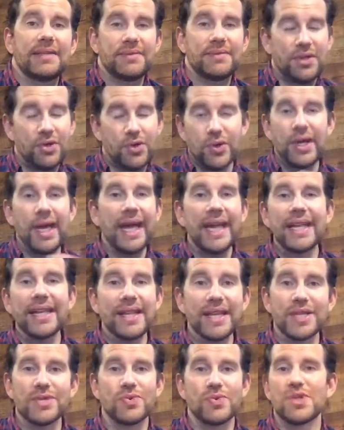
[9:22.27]
created
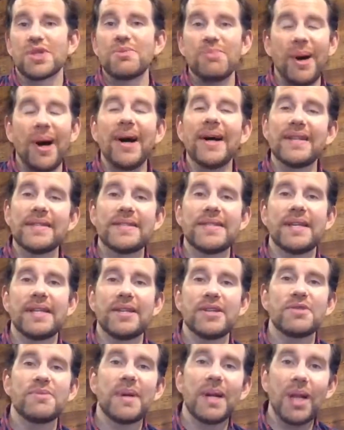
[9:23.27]
this response that
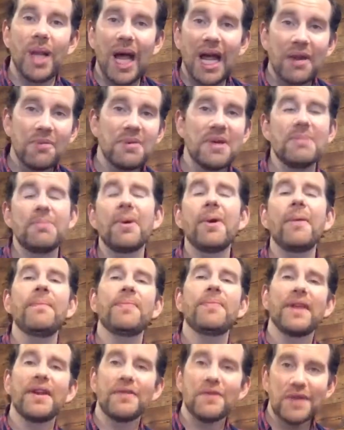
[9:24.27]
there's been a lot of people
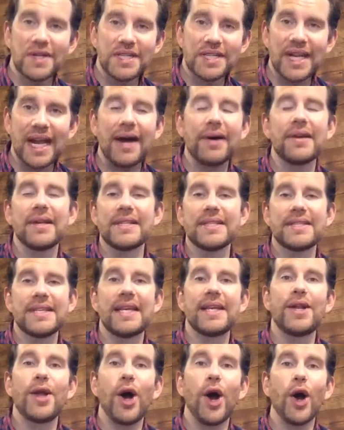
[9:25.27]
that have reached out and
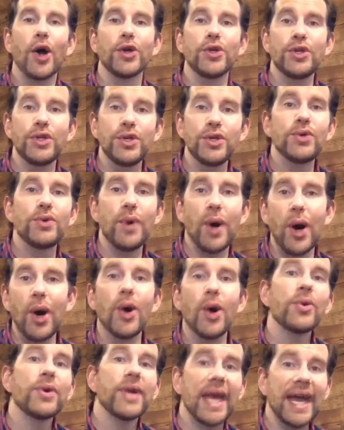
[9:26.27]
said, are you
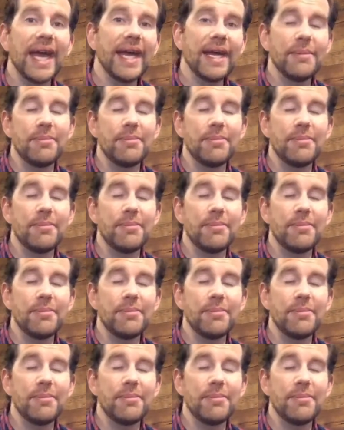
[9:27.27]
okay?